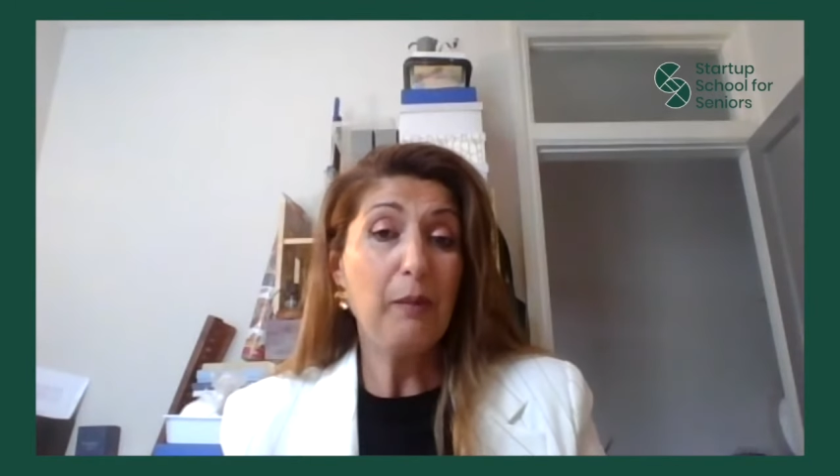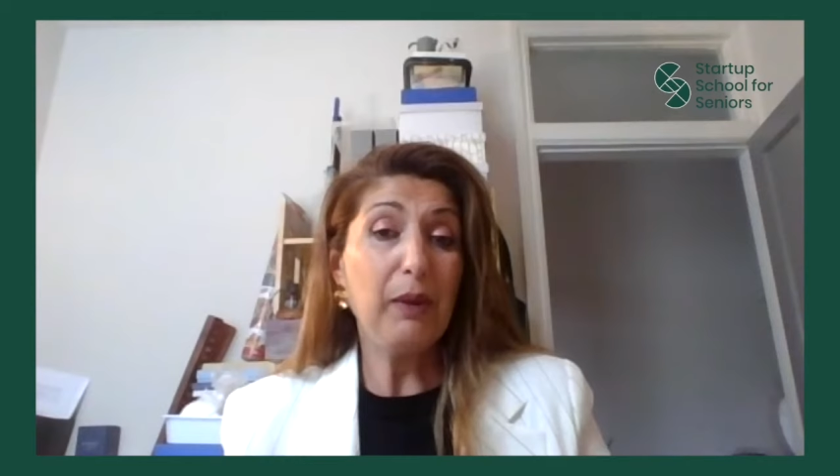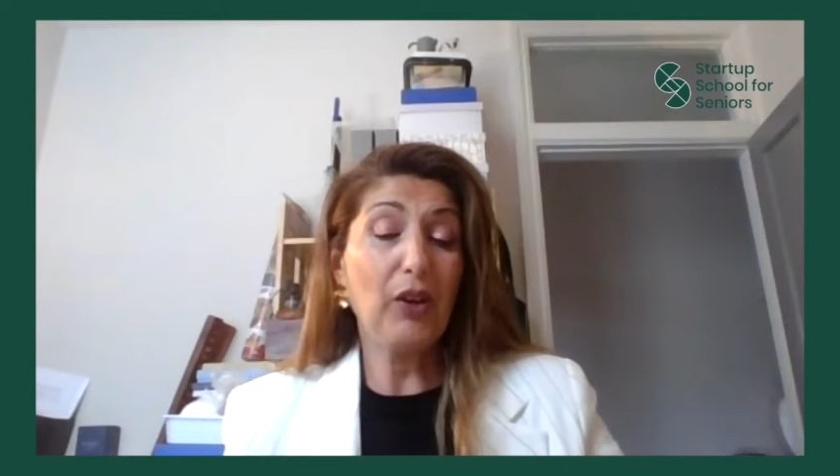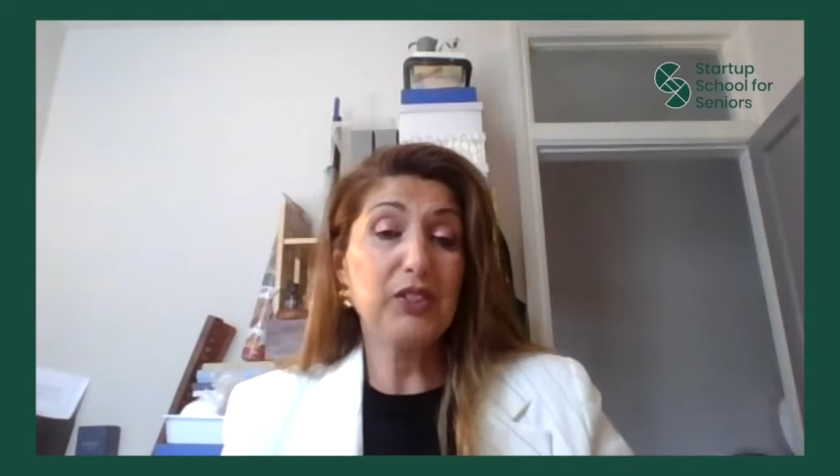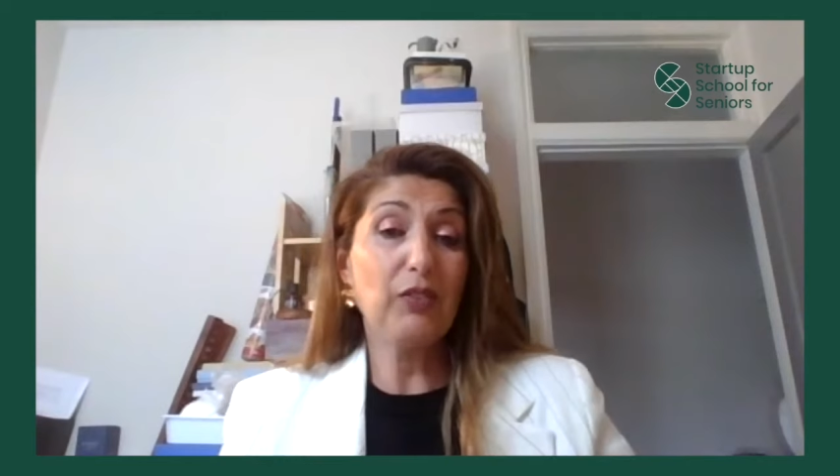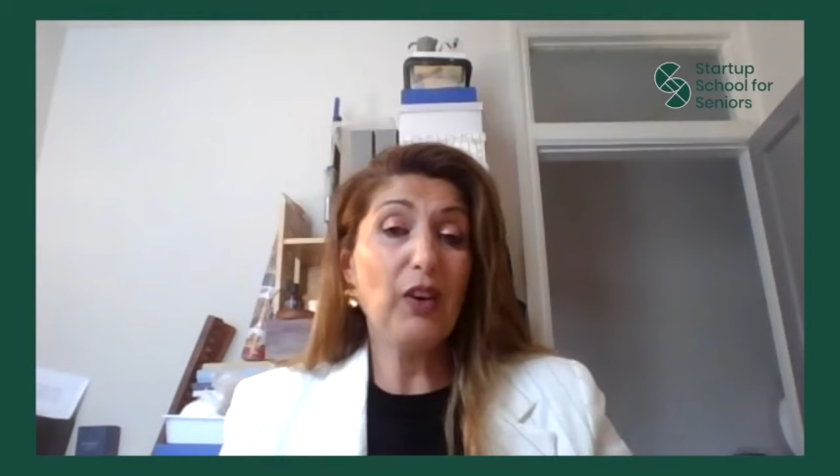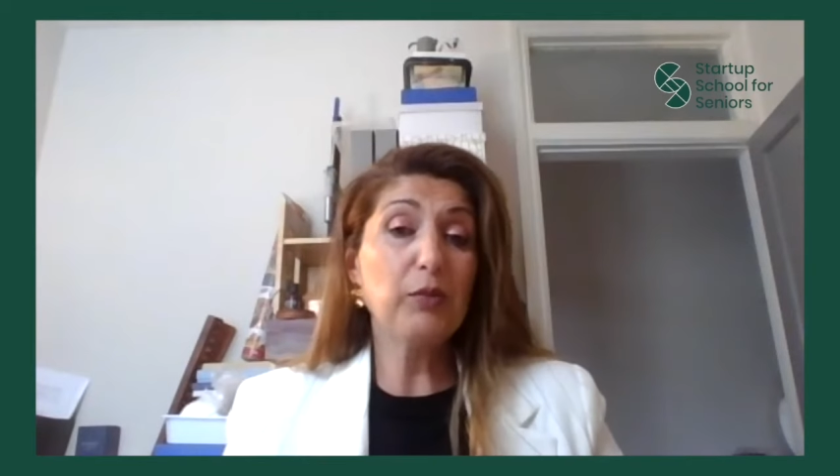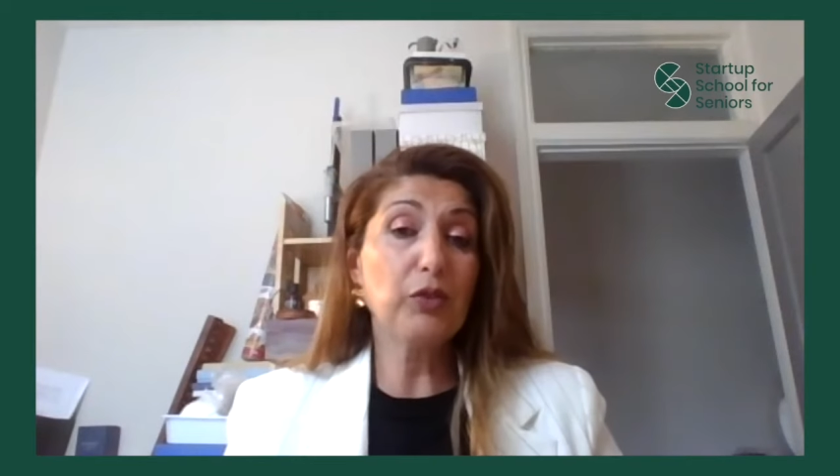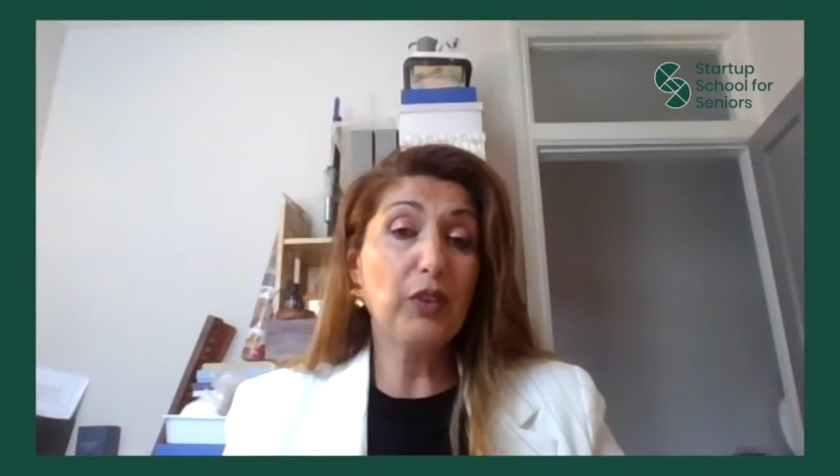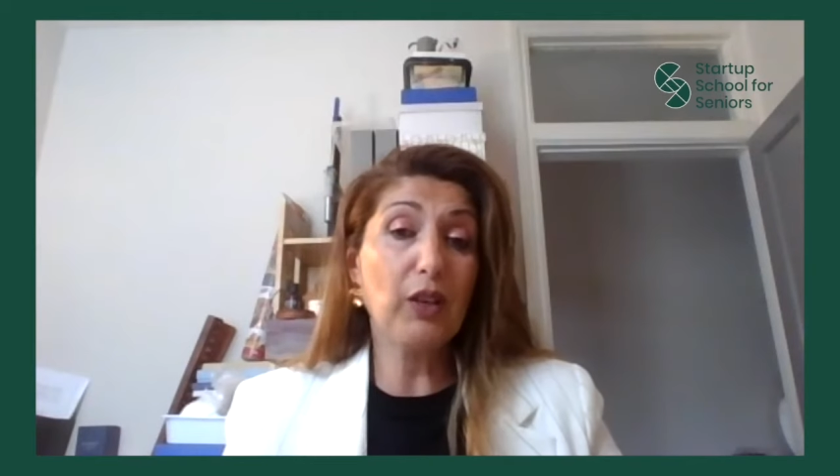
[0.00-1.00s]
Because if I'm
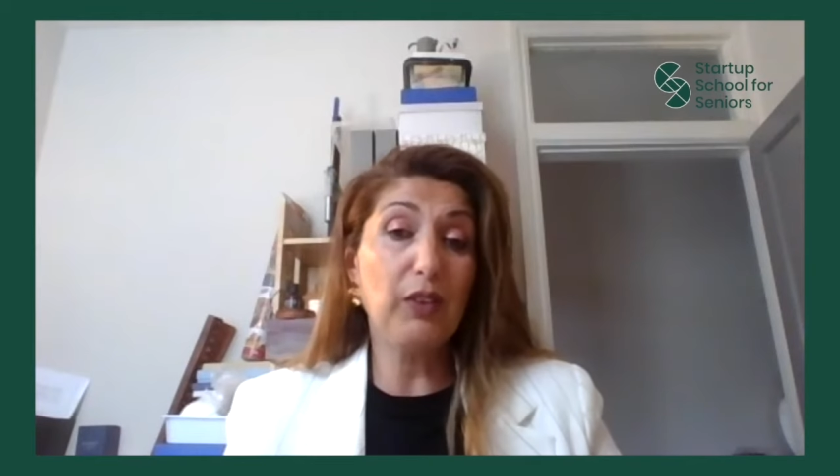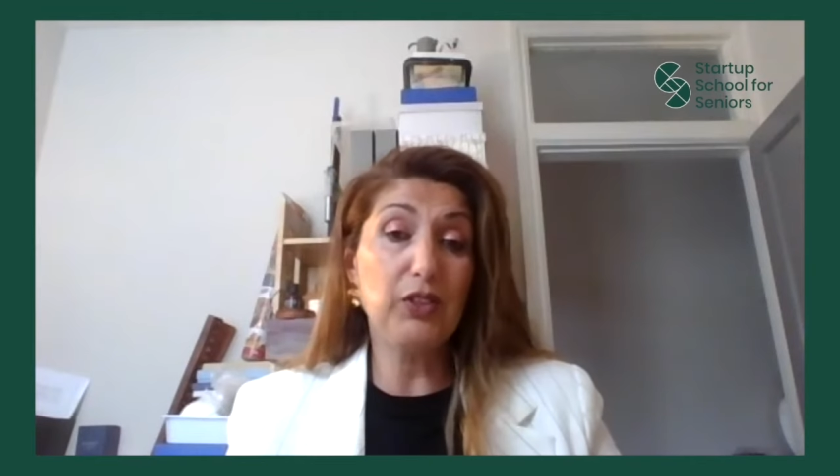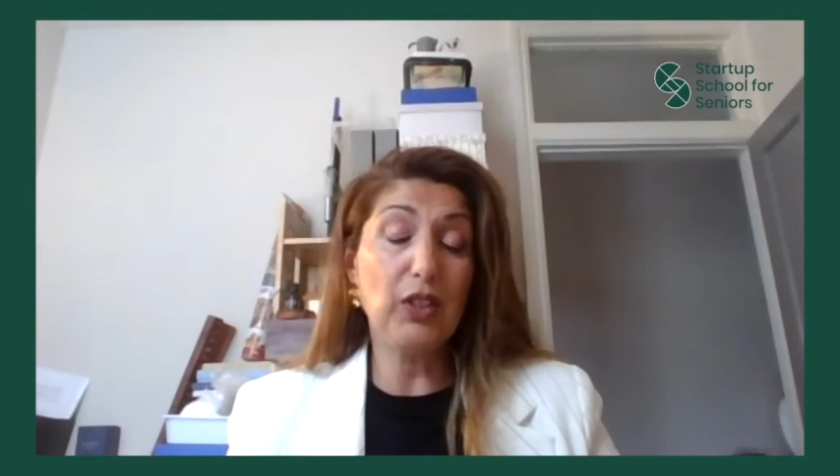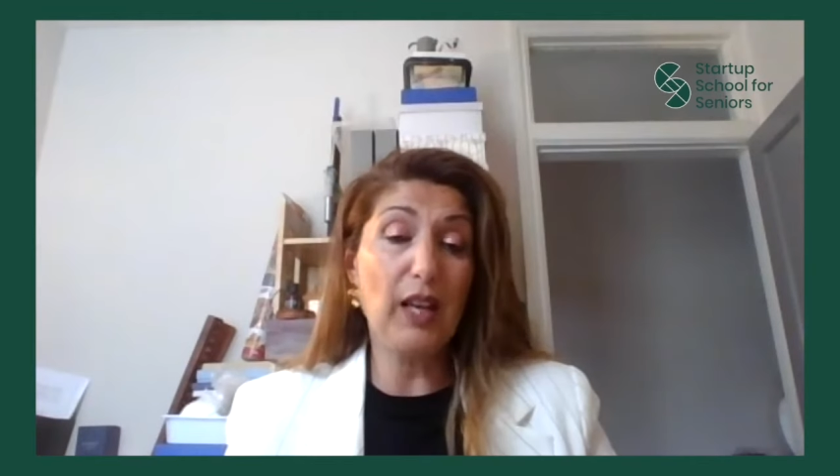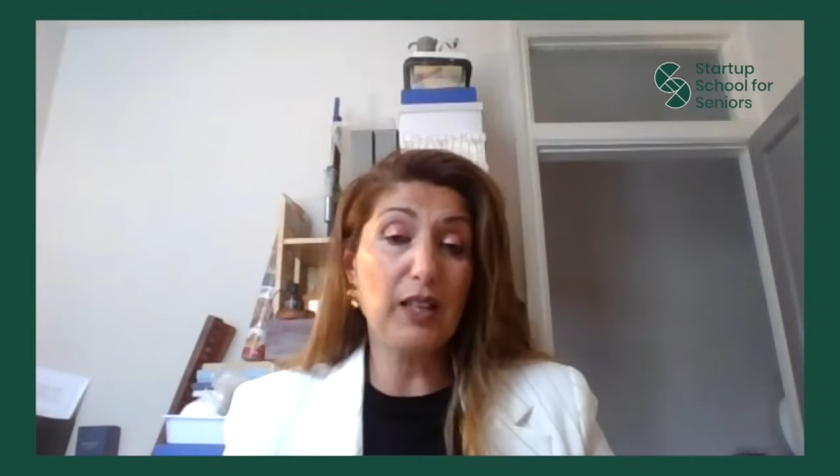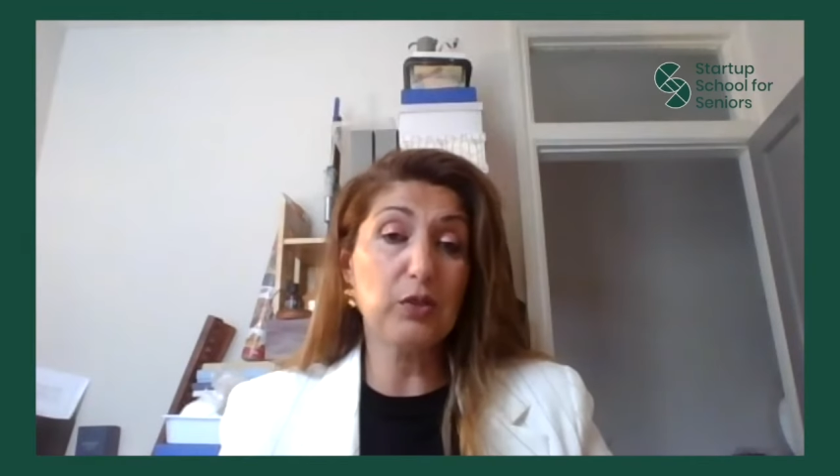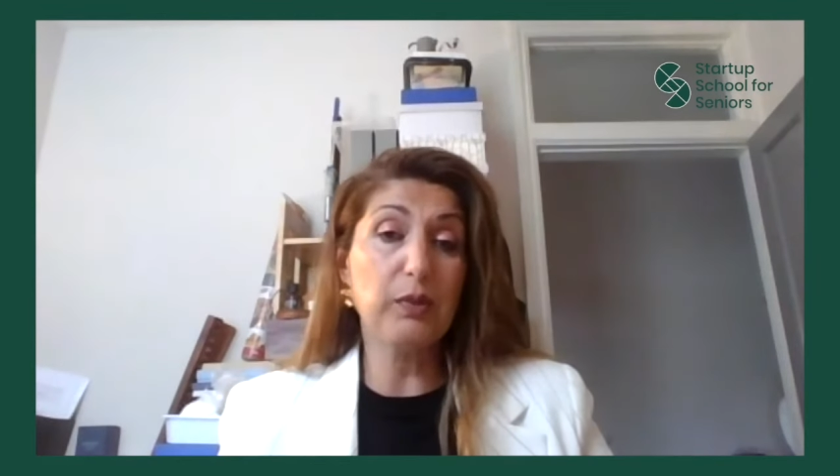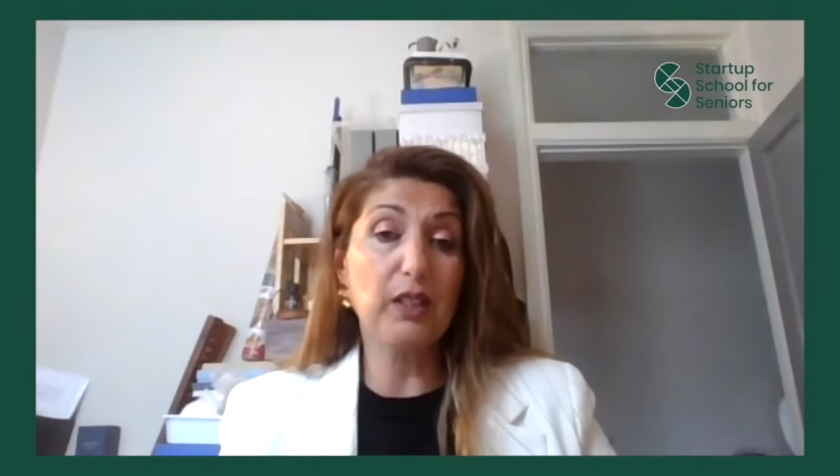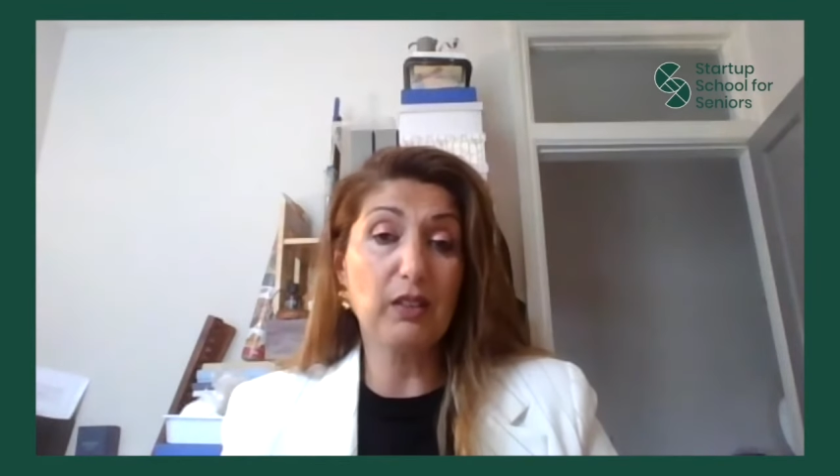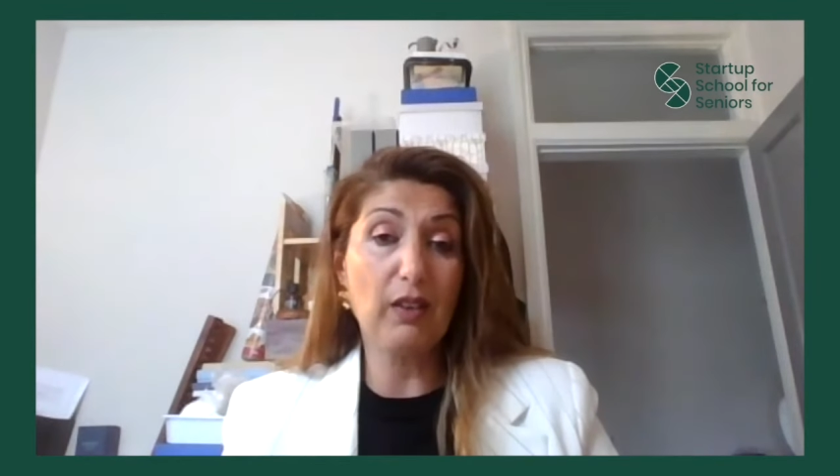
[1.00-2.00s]
to work with you, it has to
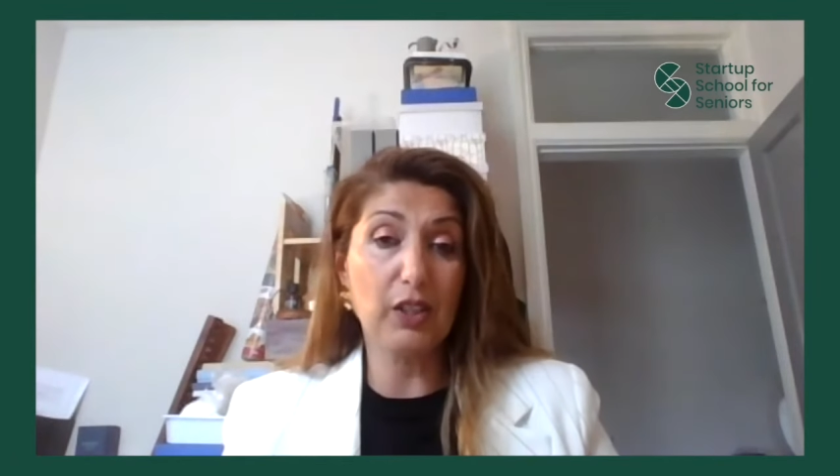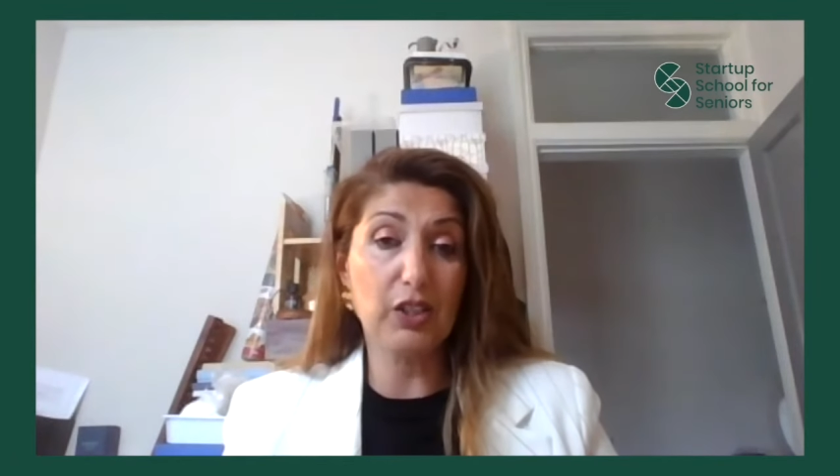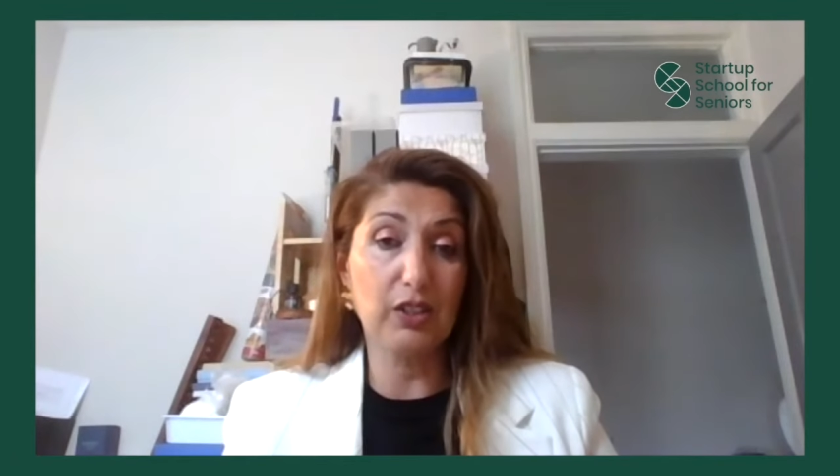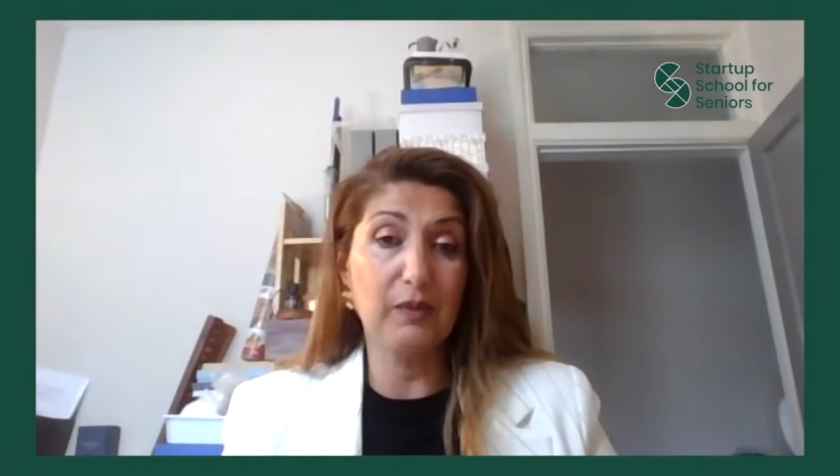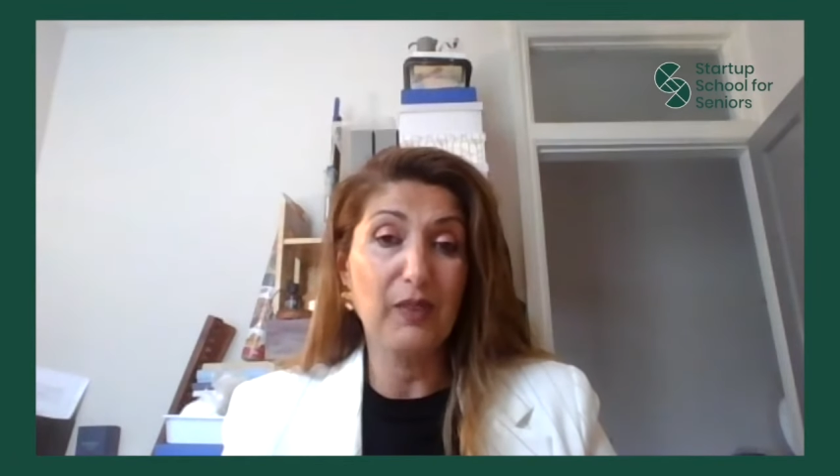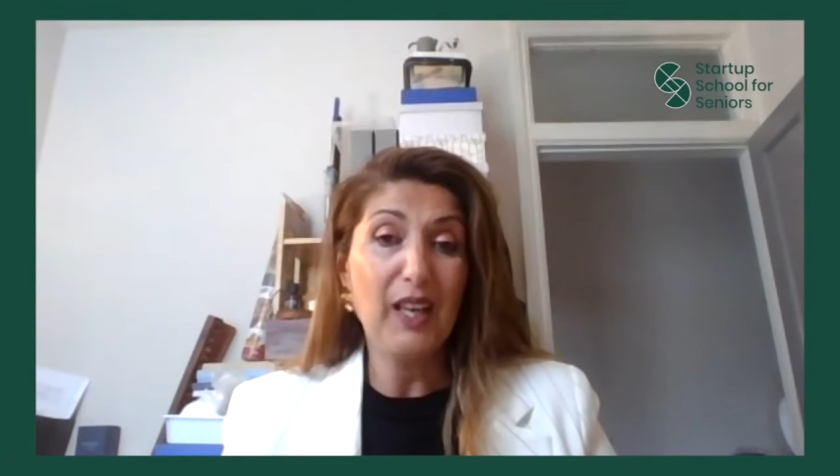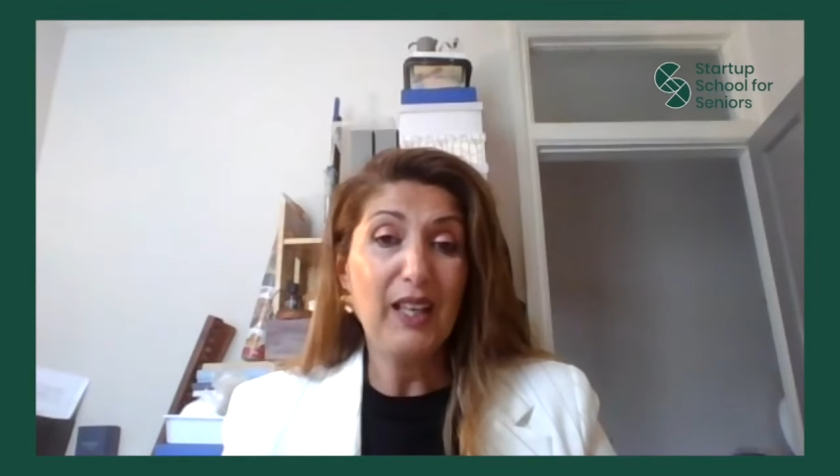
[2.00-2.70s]
be interaction,